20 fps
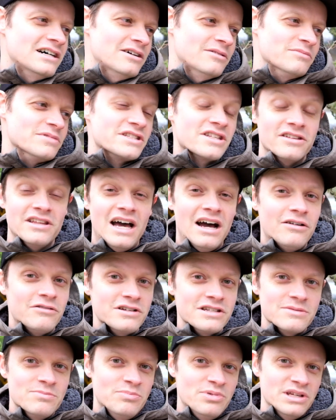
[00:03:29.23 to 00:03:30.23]
So that
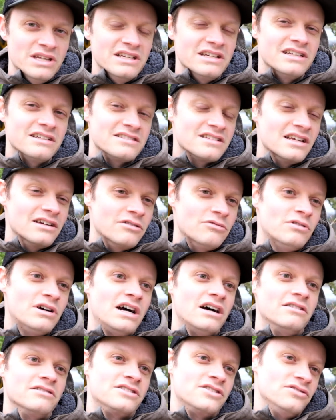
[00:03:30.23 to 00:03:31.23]
was big. It's like,
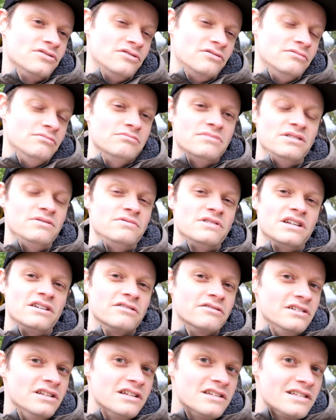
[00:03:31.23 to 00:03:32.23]
wow, so maybe I
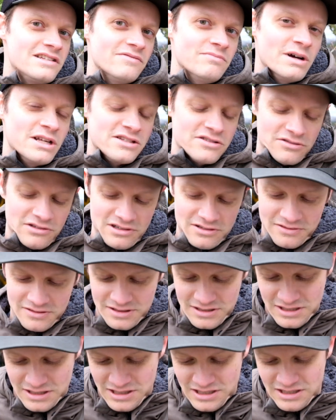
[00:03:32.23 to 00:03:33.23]
don't need to sift my soil.
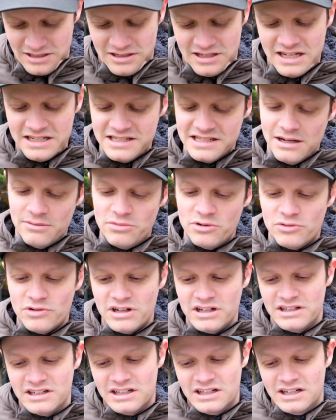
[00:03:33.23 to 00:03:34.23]
That's number
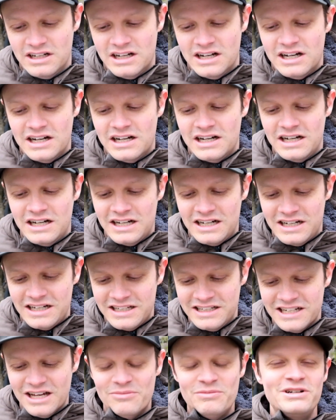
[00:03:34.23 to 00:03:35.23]
one.
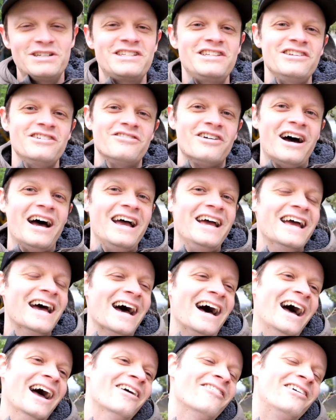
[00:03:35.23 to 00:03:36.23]
Number two,
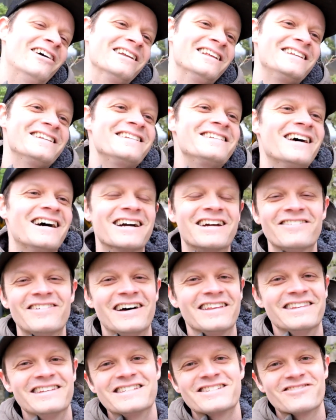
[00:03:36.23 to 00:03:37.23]
I wanted to talk
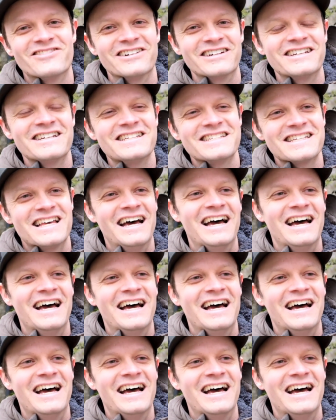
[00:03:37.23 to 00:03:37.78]
about this one because